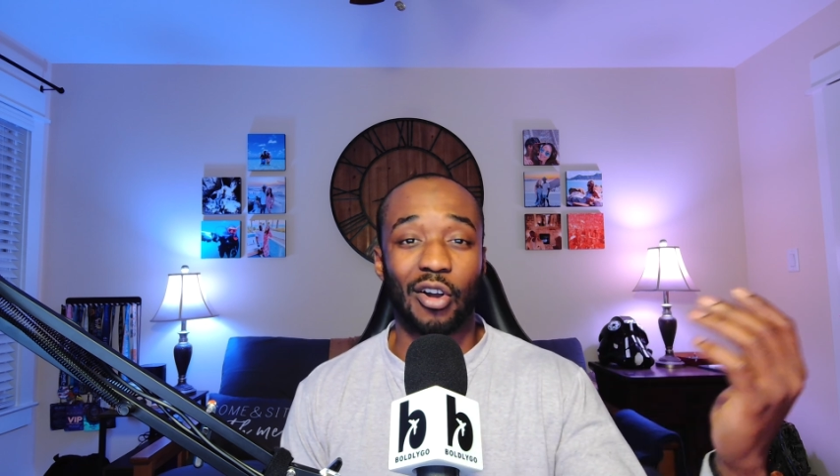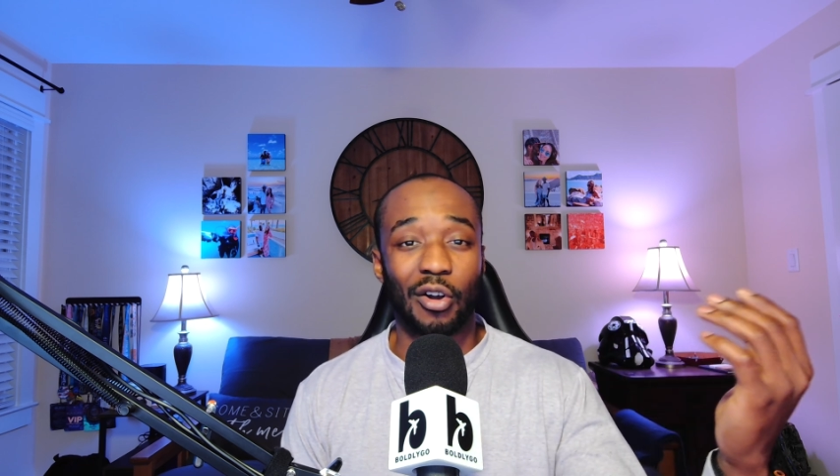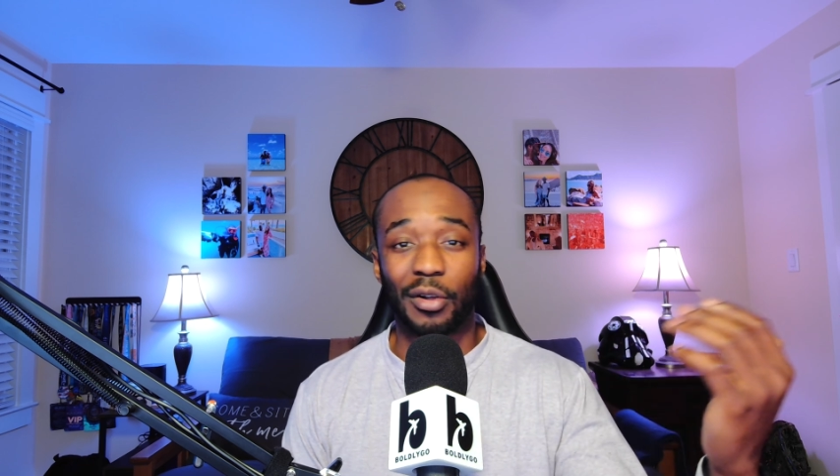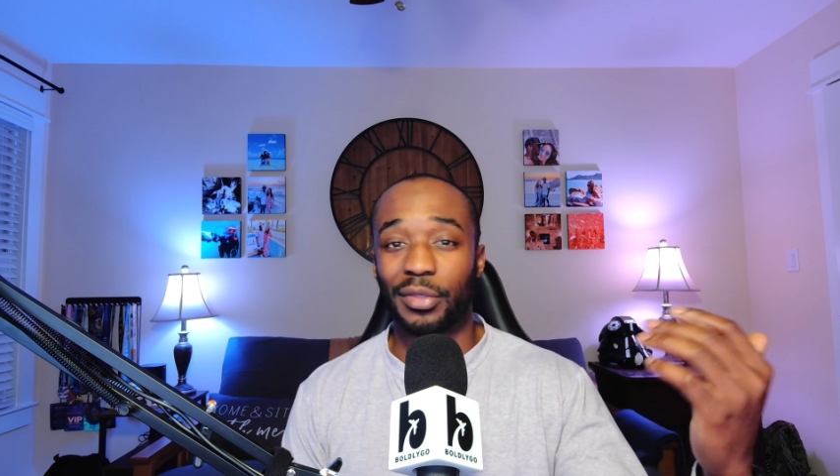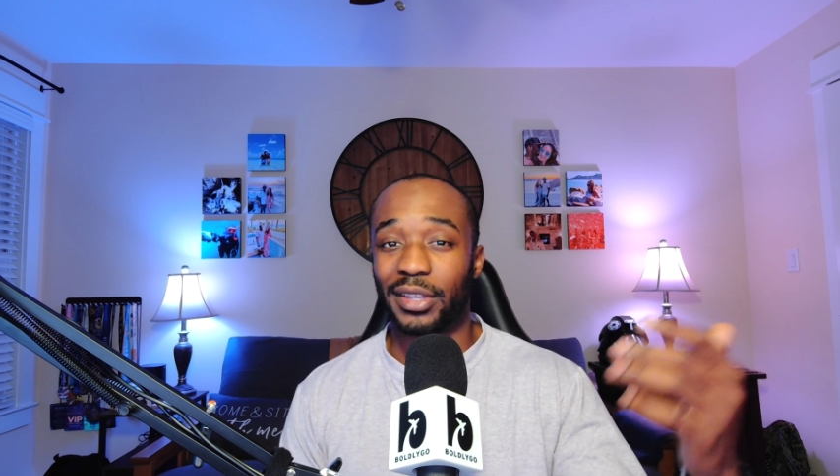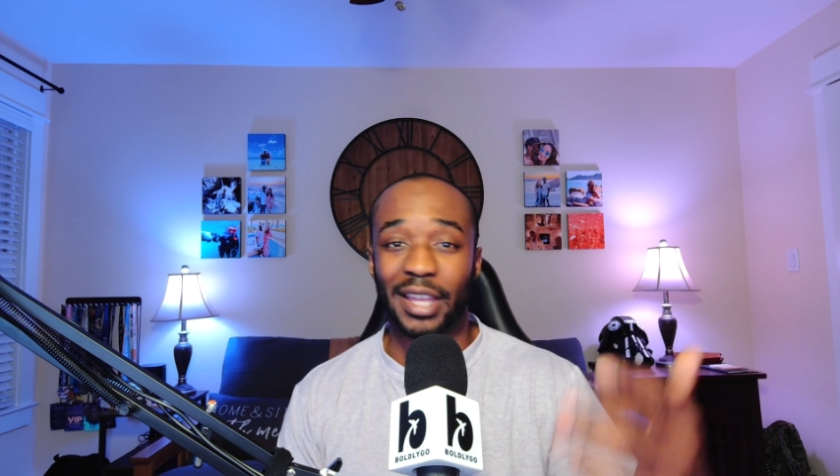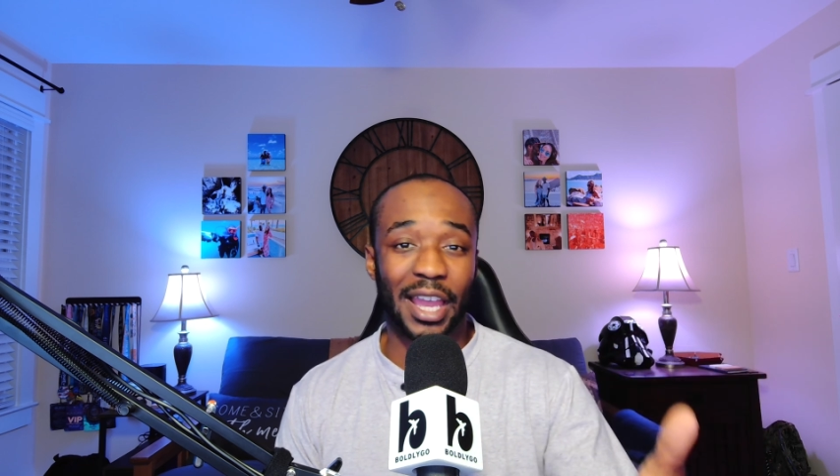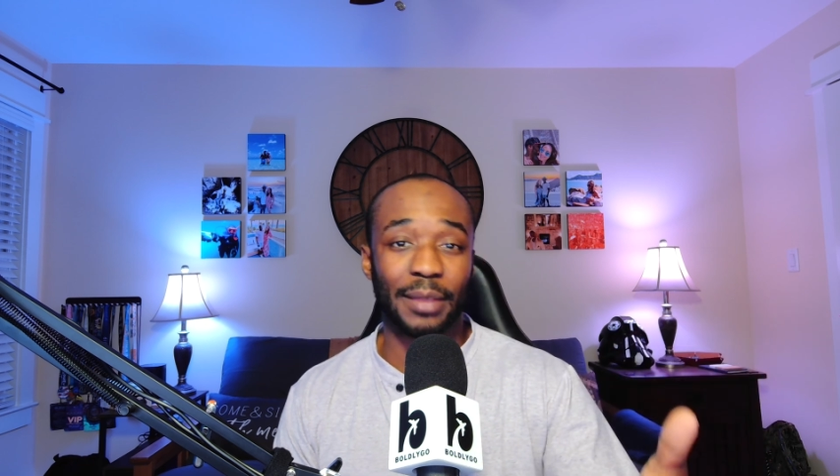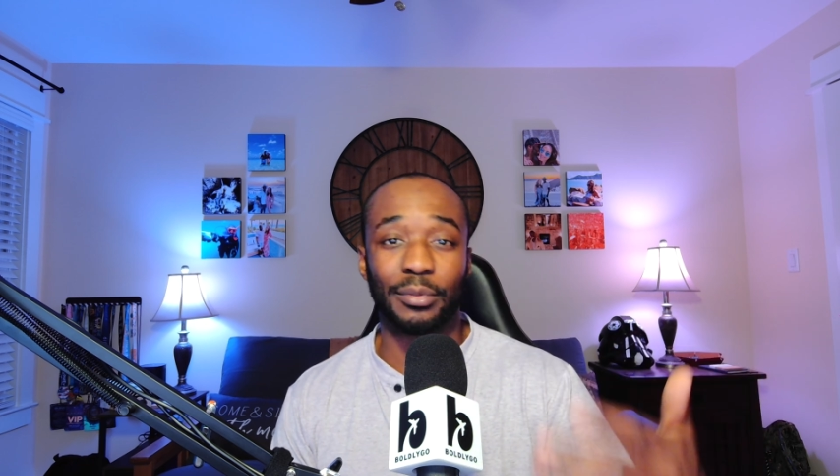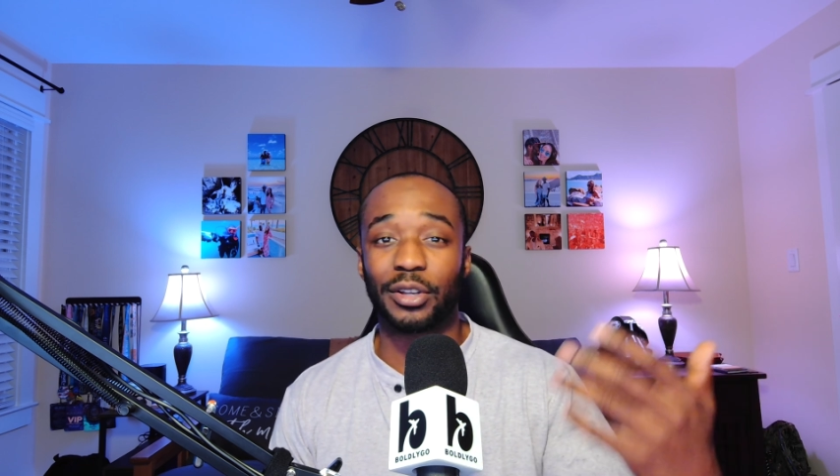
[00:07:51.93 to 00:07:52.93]
all the
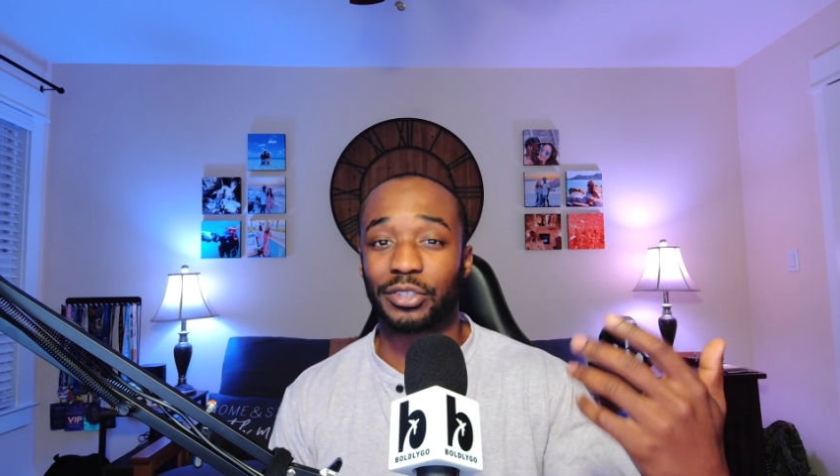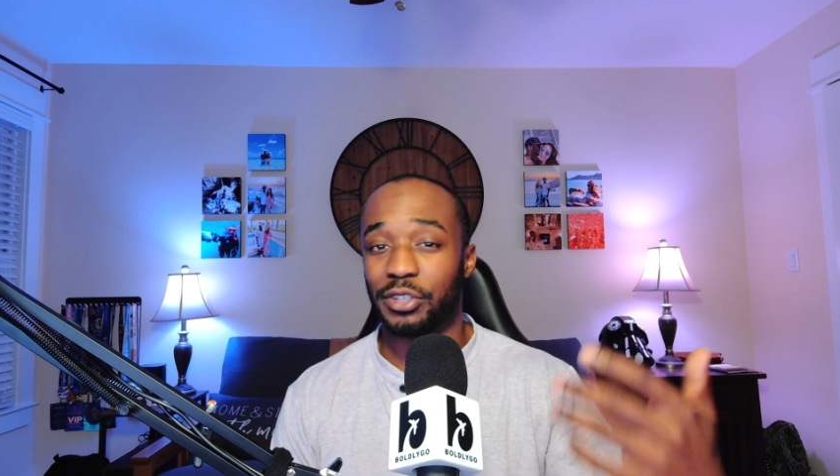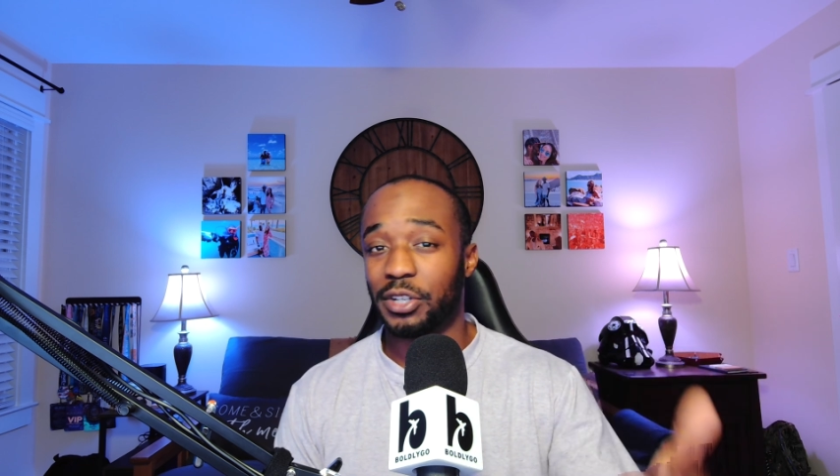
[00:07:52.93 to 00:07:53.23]
guidebooks or you